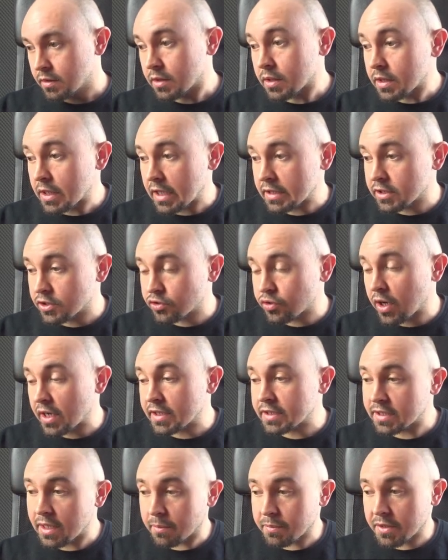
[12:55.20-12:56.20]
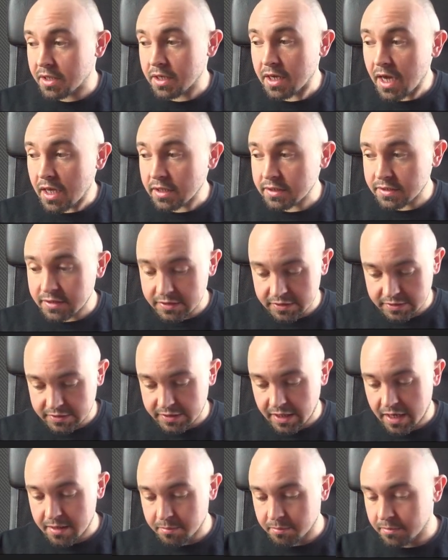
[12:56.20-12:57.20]
Let's try something else this
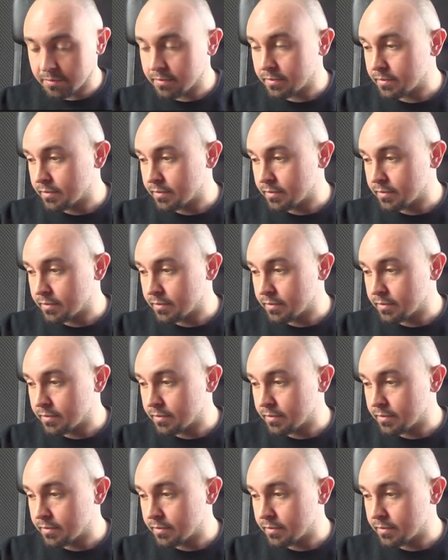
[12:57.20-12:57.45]
time.